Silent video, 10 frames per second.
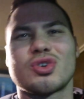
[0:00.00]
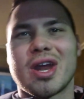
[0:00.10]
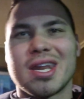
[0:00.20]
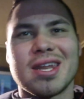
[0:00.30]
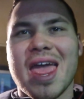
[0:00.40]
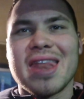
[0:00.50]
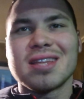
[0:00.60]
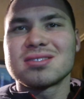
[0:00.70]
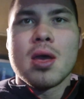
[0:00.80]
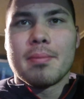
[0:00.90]
training
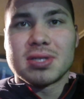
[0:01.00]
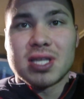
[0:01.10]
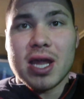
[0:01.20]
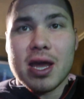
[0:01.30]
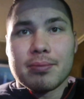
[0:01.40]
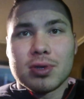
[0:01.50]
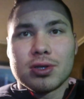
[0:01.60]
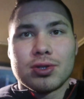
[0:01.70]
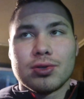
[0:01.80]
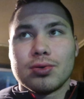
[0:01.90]
edits, but today I'm gonna
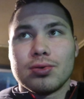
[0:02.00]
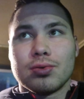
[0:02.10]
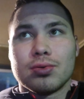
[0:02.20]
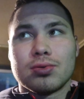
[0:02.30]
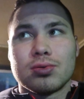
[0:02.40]
do